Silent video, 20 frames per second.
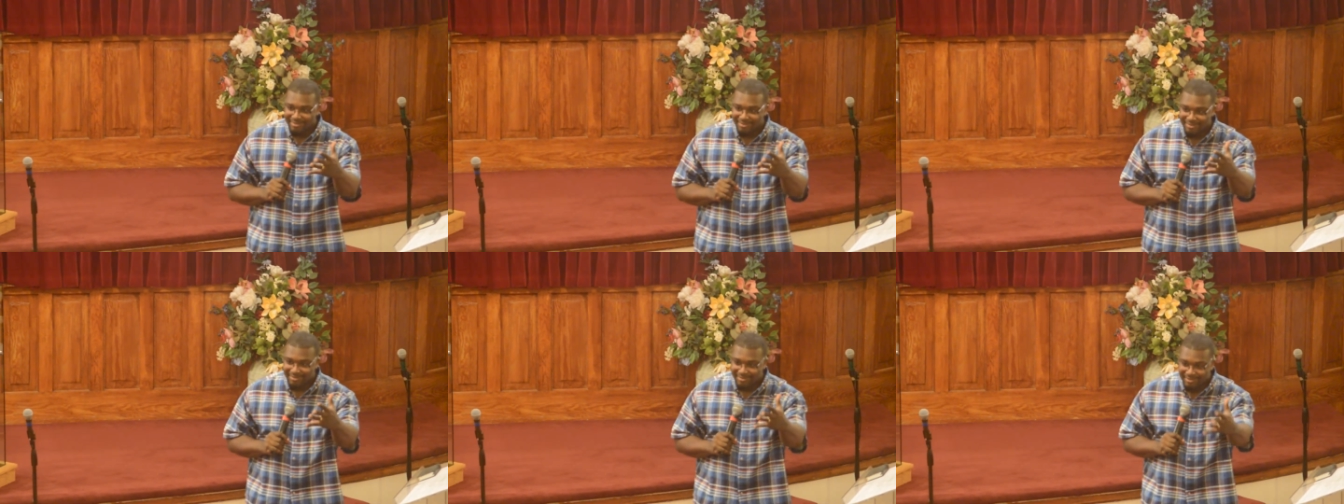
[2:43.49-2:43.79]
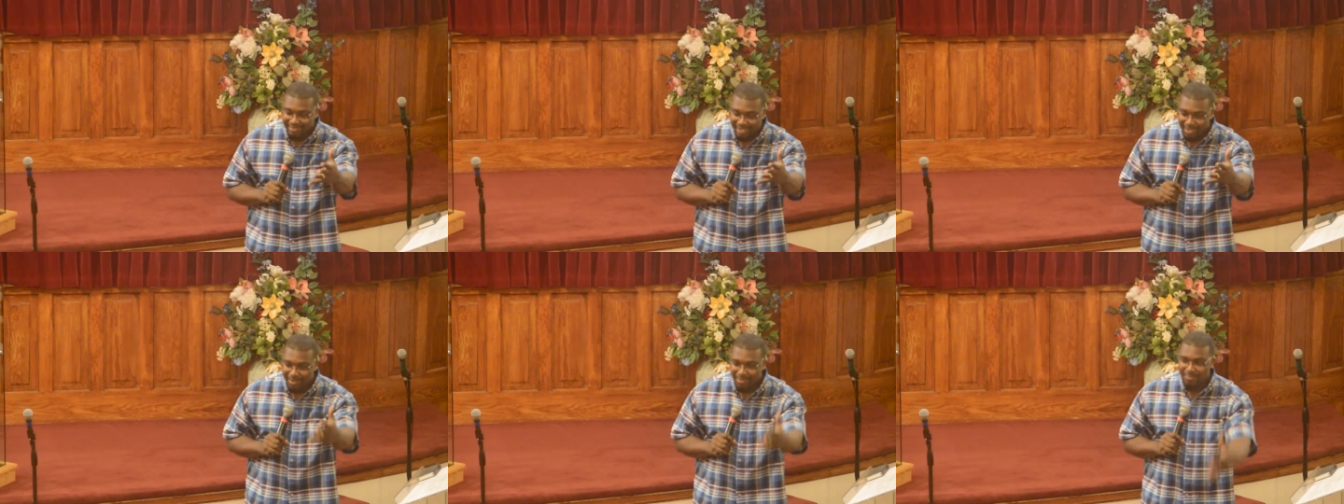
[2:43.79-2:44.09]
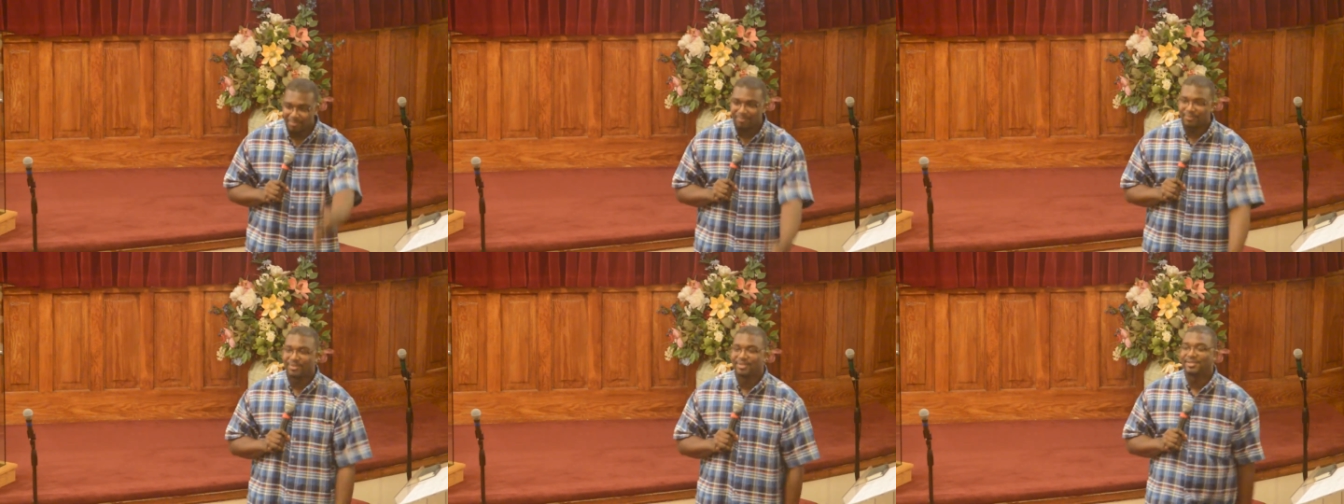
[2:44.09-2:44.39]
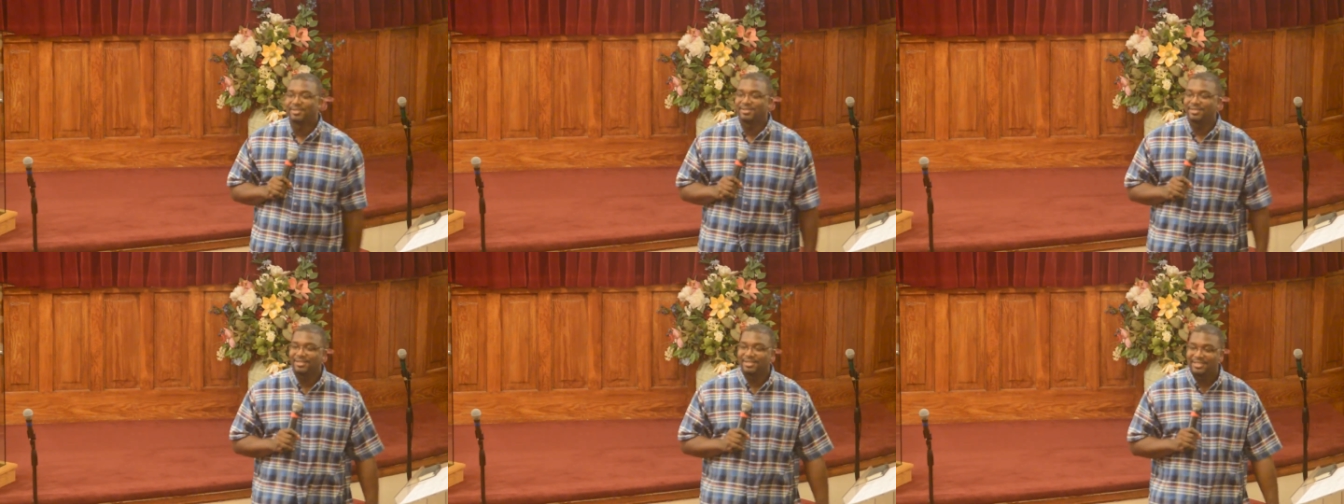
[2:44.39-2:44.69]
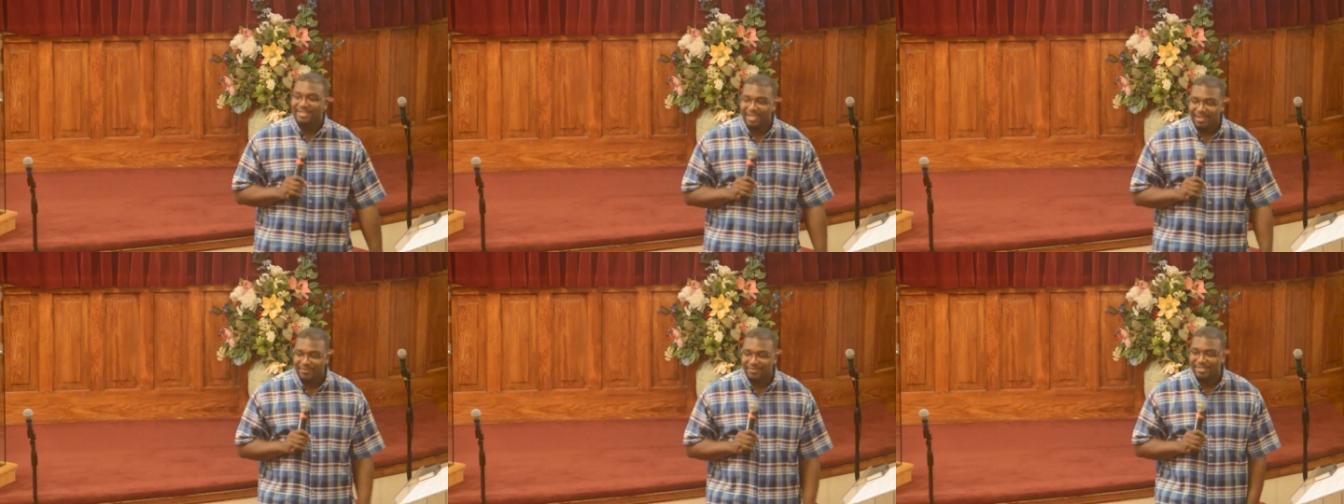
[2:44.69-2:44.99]
some
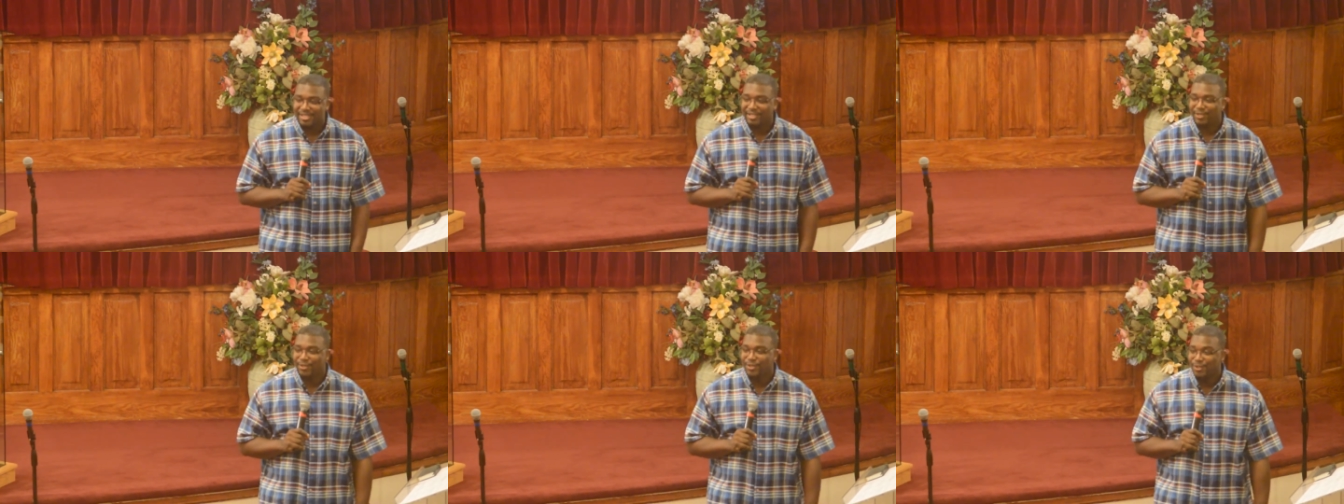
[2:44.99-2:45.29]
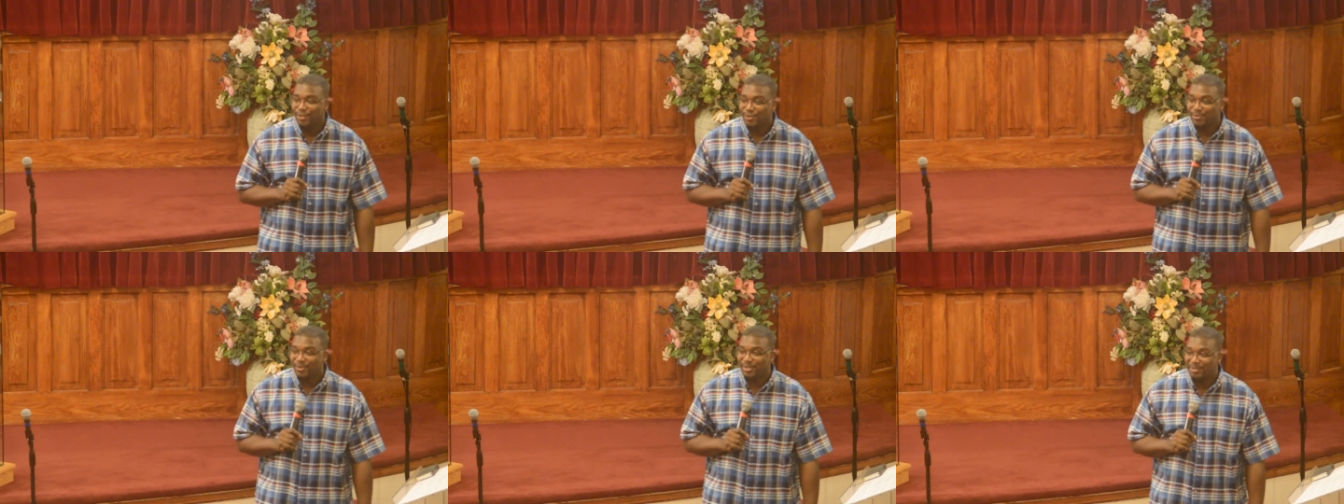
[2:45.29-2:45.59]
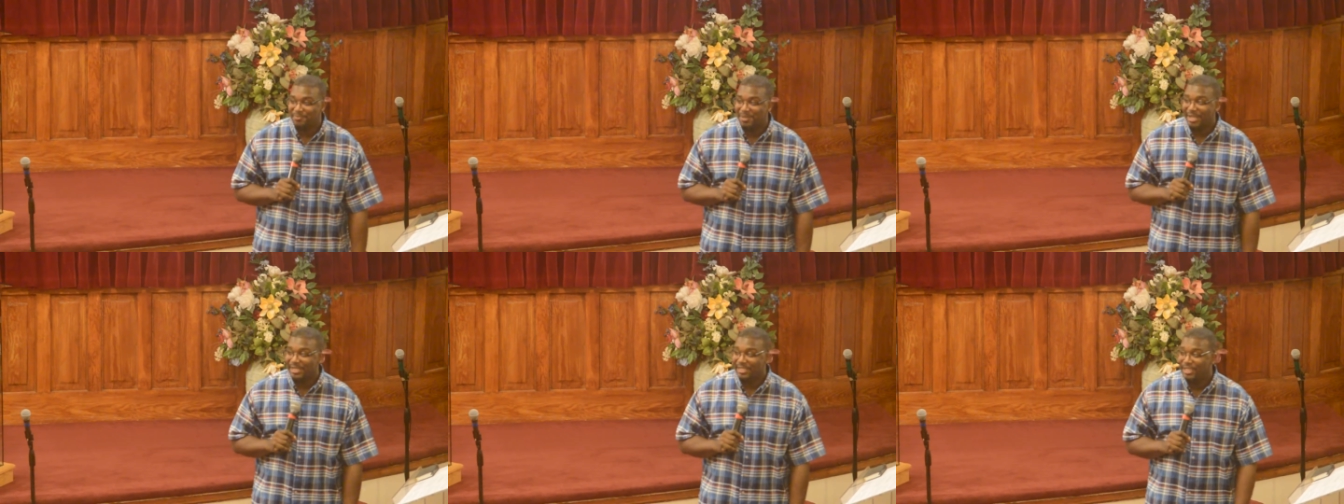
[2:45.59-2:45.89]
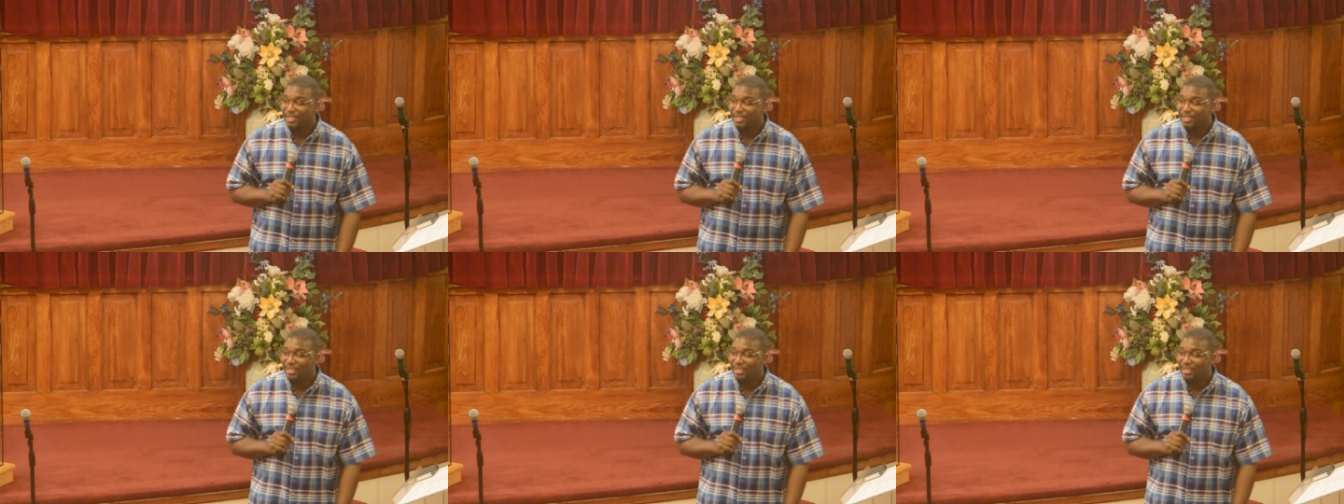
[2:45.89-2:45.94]
gifts that are used within the body.